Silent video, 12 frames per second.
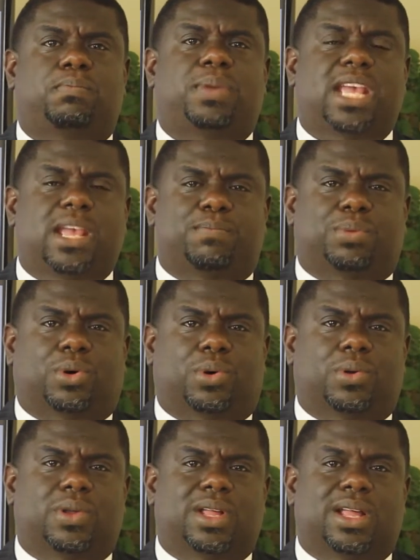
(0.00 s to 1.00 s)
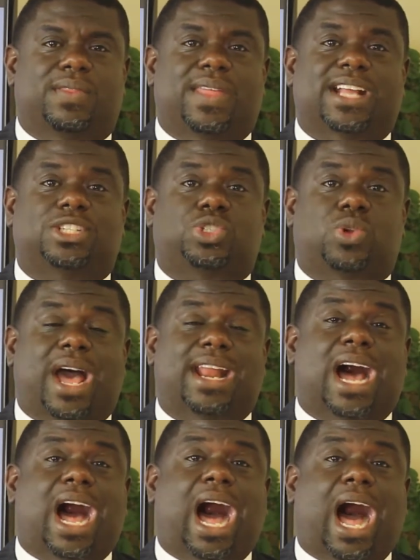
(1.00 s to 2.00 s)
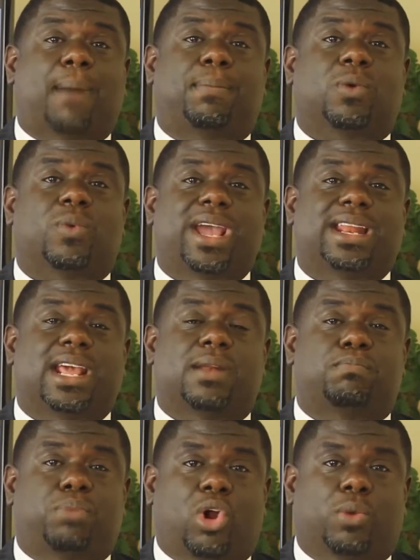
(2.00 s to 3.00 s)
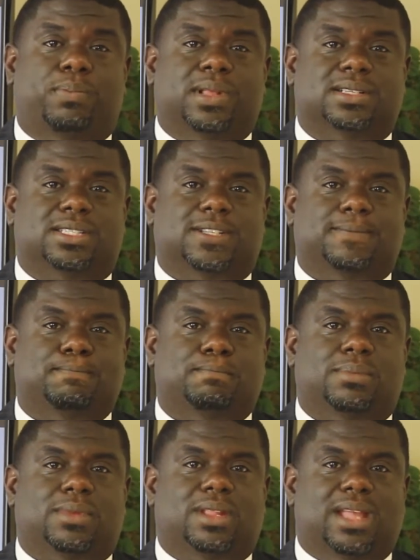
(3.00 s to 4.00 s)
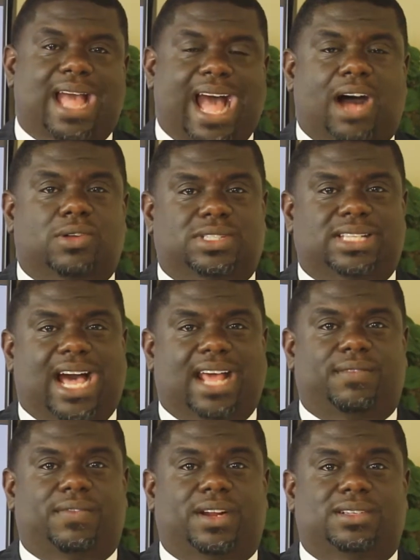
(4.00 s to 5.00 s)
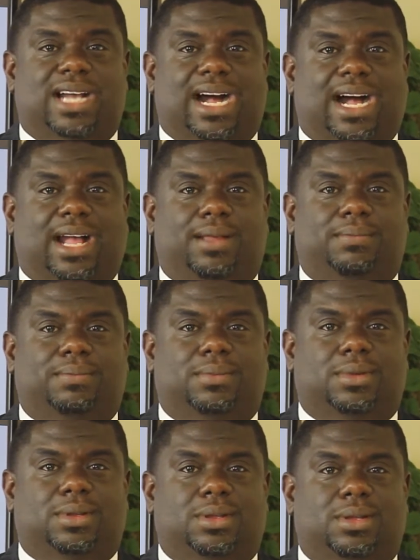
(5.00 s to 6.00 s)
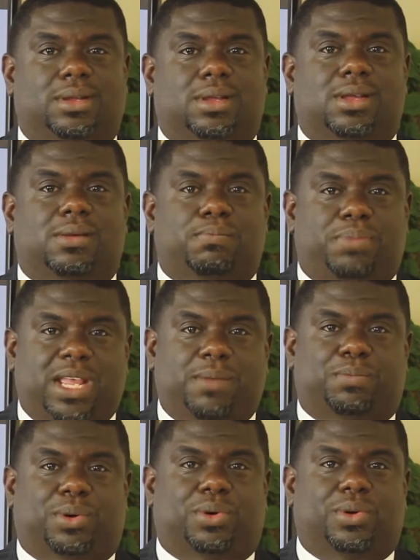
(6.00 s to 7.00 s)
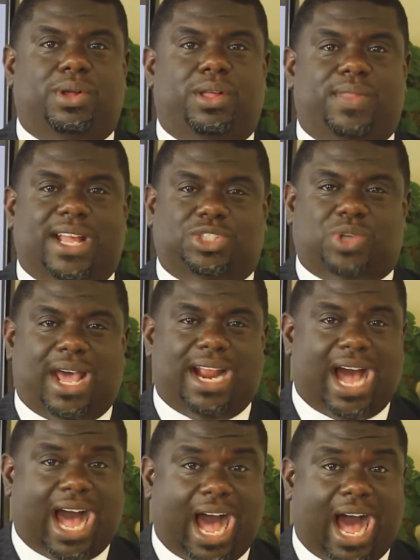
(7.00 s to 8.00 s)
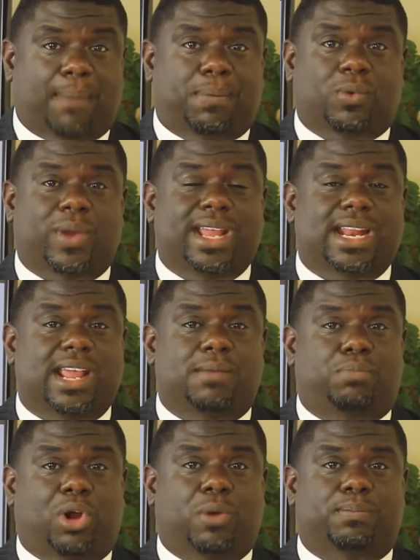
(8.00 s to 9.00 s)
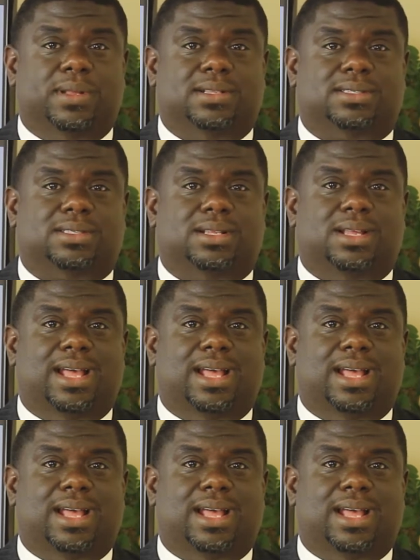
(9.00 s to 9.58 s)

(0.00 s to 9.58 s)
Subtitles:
people that try to operate in purpose outside of their time. People that try to operate in purpose